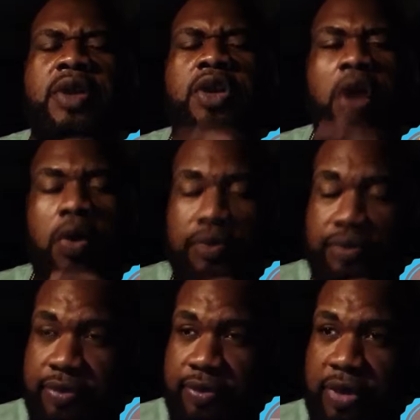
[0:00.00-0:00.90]
No.
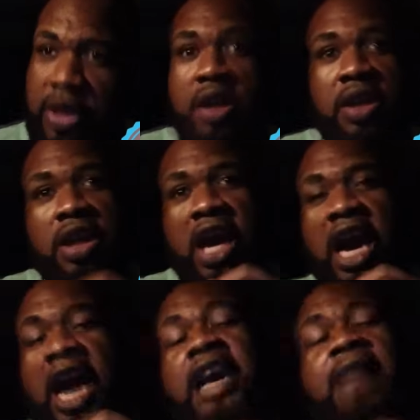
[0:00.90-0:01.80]

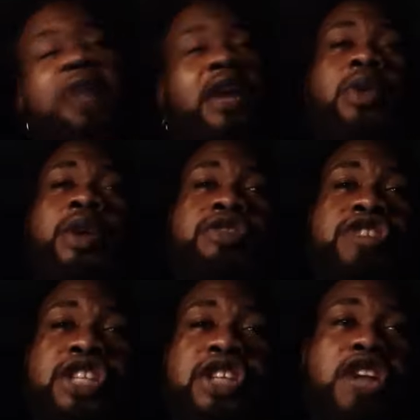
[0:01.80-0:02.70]
I am not going to
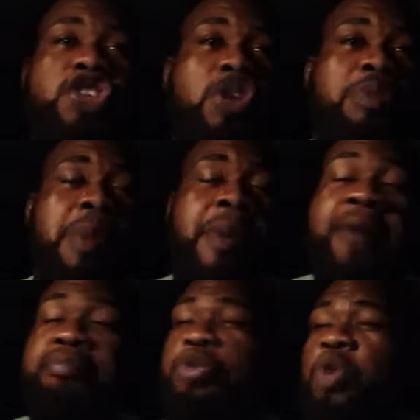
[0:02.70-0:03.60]
sit and jump up
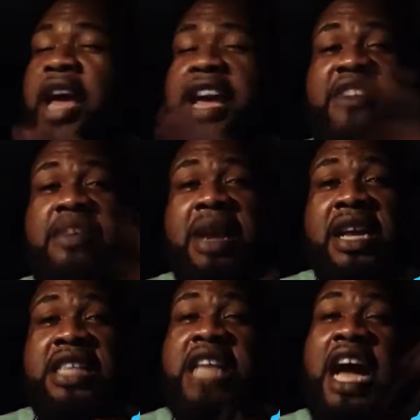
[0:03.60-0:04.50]
and do like
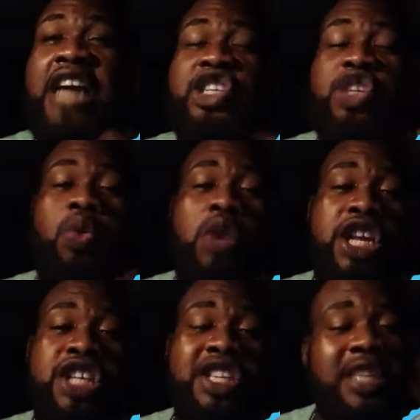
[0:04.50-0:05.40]
everybody and say Andrew
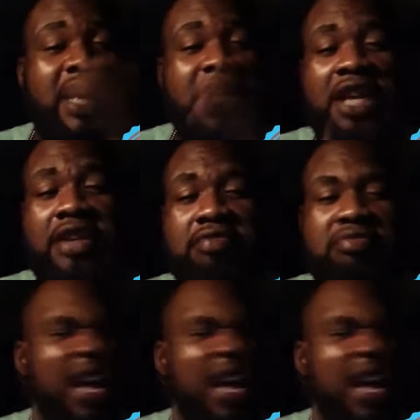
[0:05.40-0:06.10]
Holness is an idiot.